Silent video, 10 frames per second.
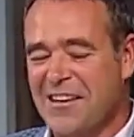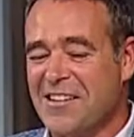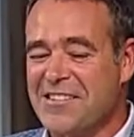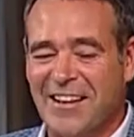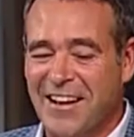It
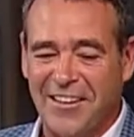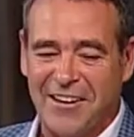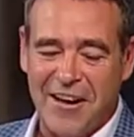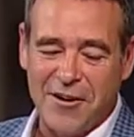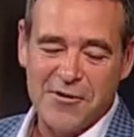doesn't get out of the
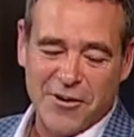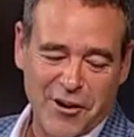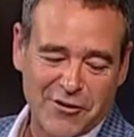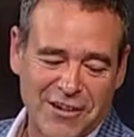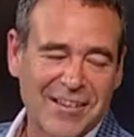garage very
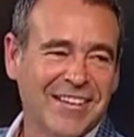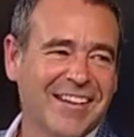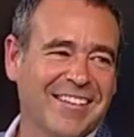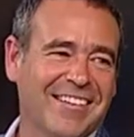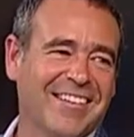often.
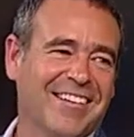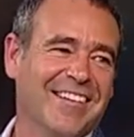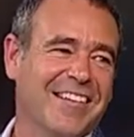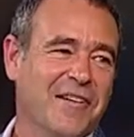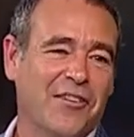
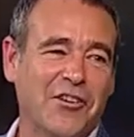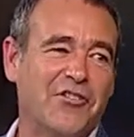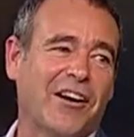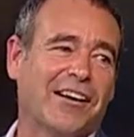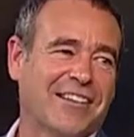I've got a
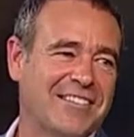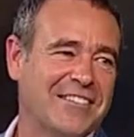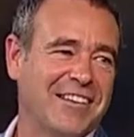truck instead.